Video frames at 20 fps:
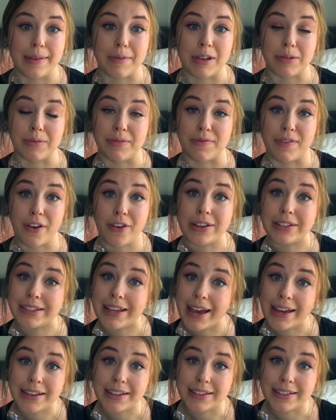It makes me very
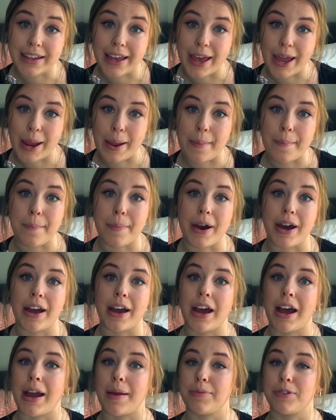sad to say,
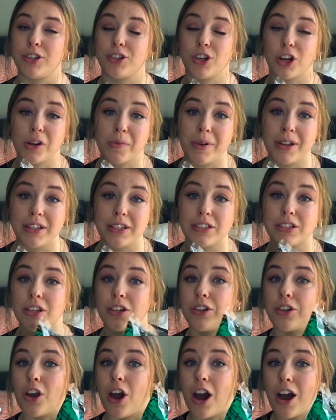but I'm determined
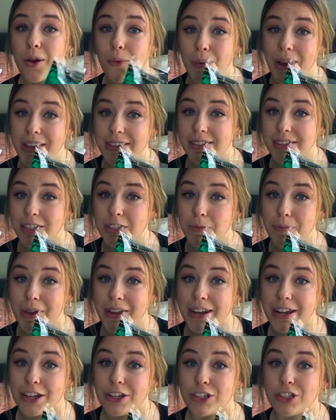to not waste the
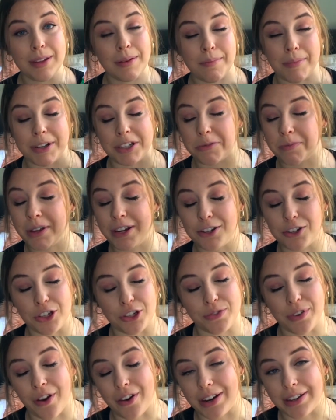spinach. But spinach
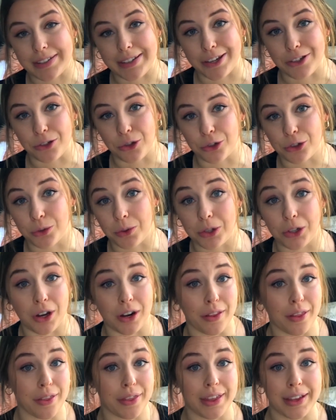is very essential to a
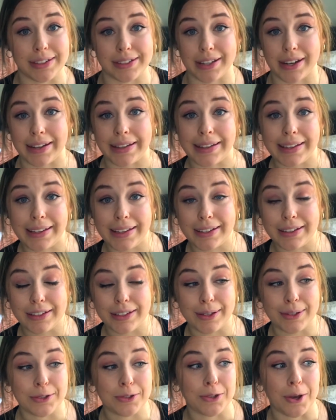lot of the things that I
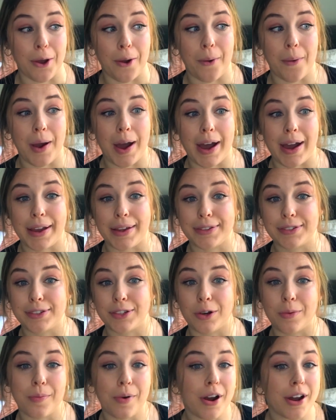eat, so I
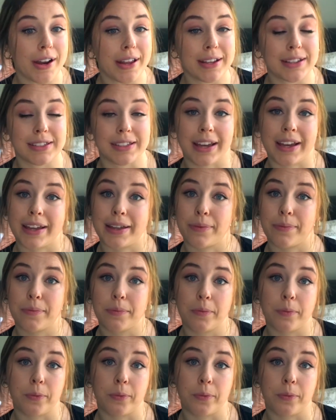still bought it because I